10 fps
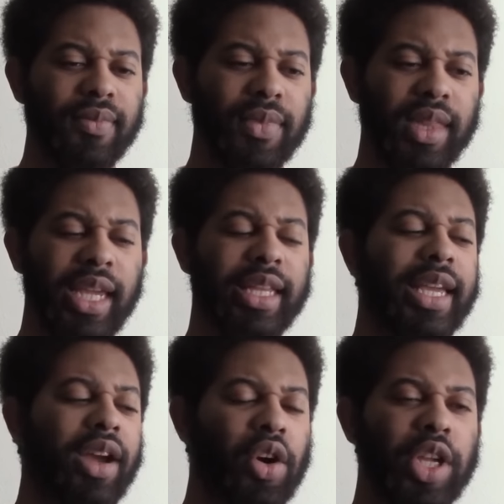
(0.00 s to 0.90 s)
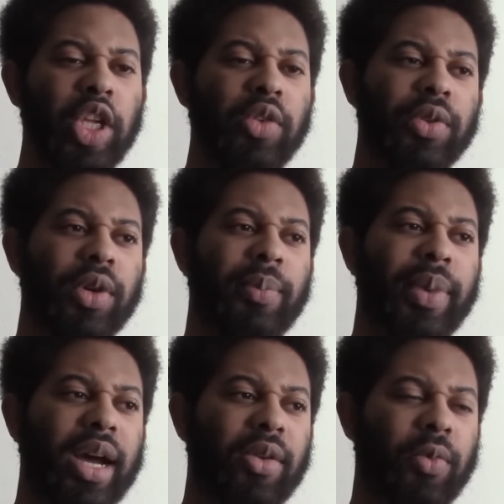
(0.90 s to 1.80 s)
they argued
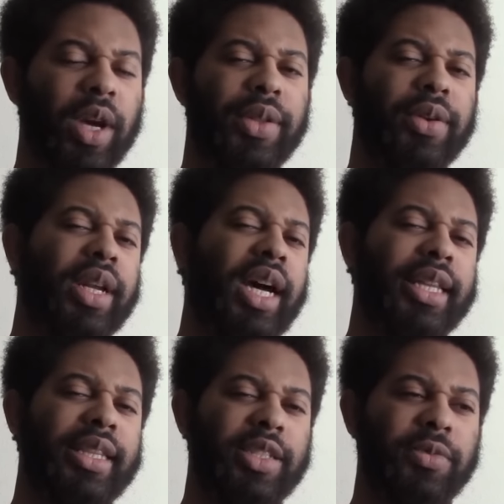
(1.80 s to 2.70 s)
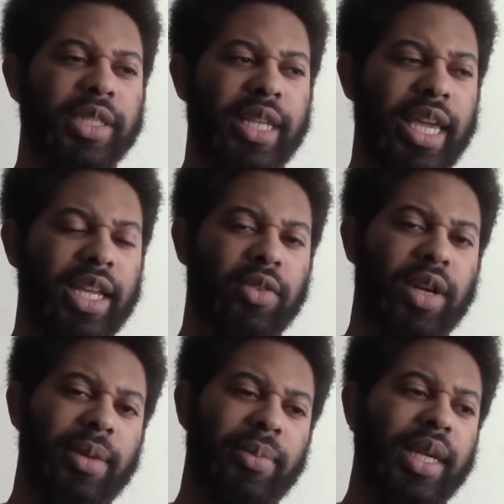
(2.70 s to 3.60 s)
about whether or not this was a hate
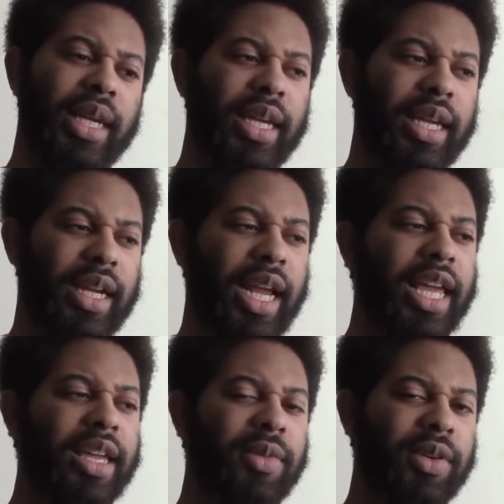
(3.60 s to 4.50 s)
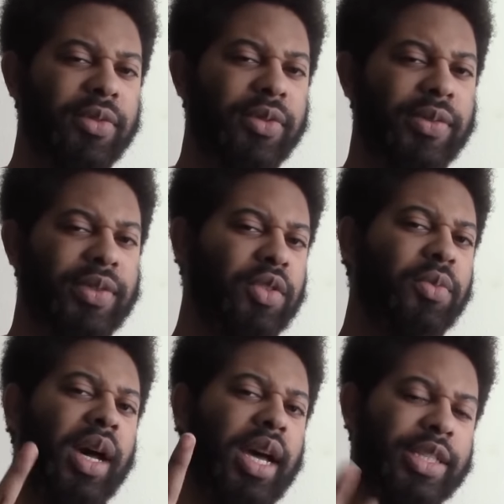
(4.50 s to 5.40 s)
crime. And I am of two
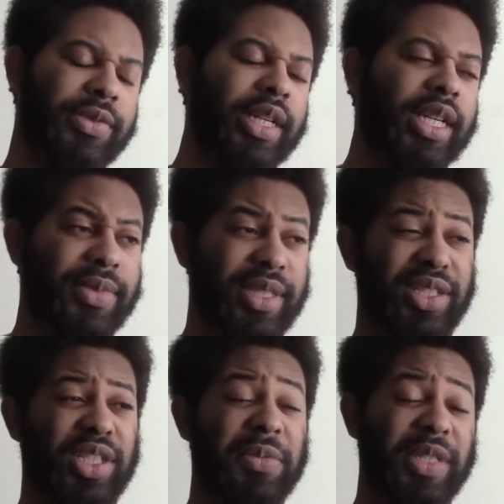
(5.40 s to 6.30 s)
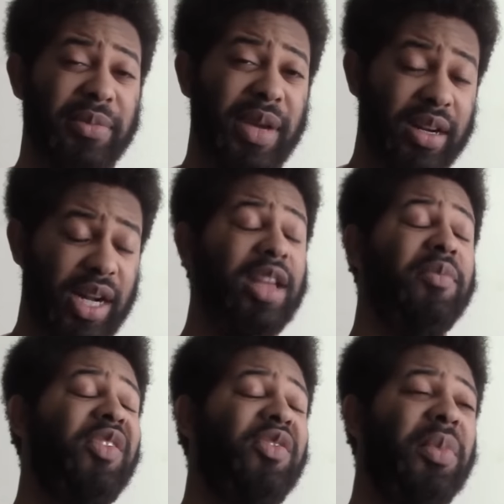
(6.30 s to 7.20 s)
minds when it comes to this subject matter. I
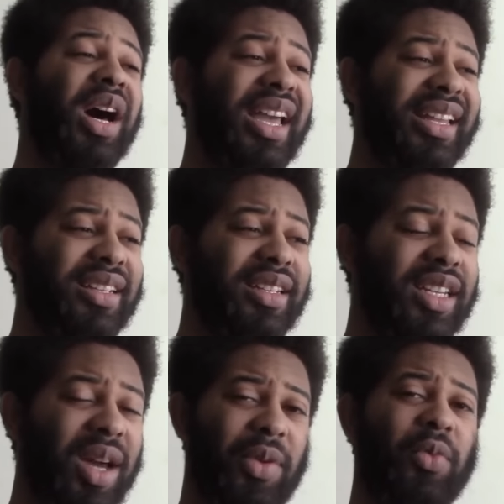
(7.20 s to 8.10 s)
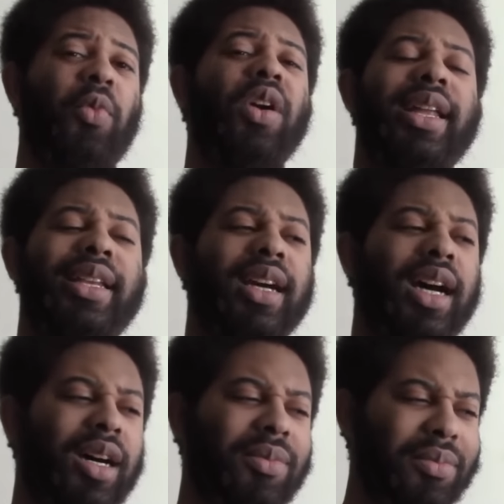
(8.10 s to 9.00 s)
am of mind number one,
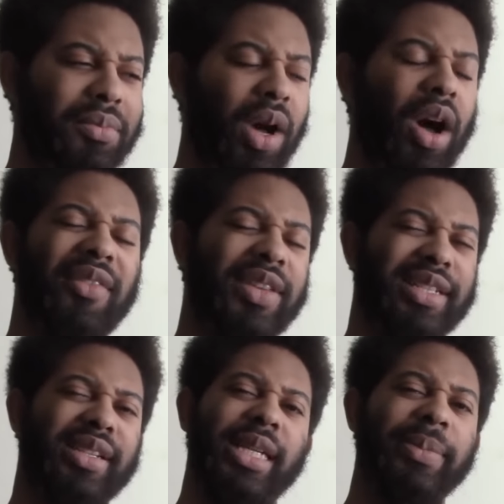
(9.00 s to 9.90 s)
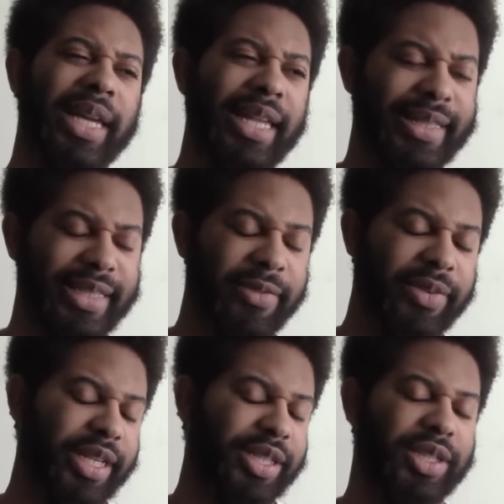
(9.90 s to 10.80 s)
obviously, by any
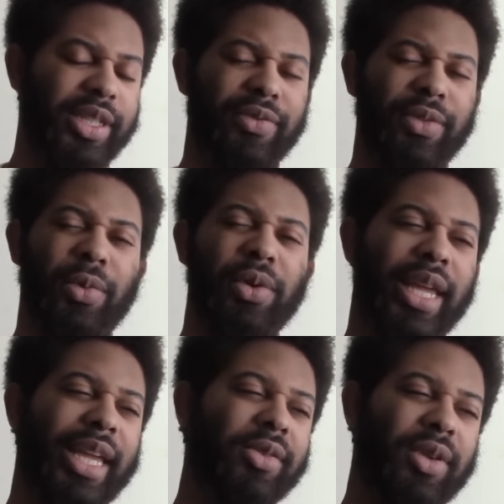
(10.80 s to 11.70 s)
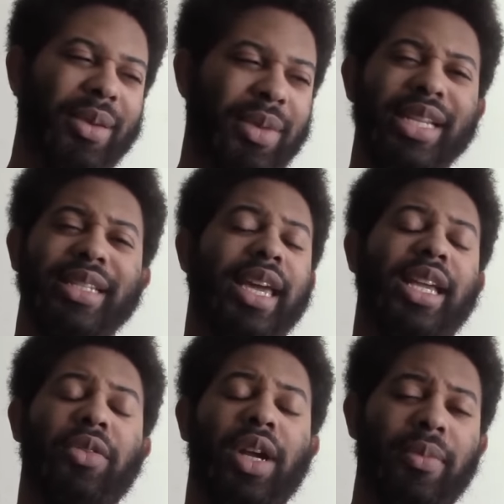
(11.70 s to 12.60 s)
definition of the word hate crime, it is a
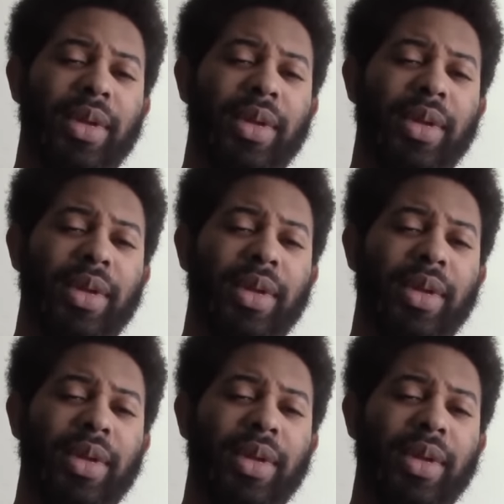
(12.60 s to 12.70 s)
hate crime,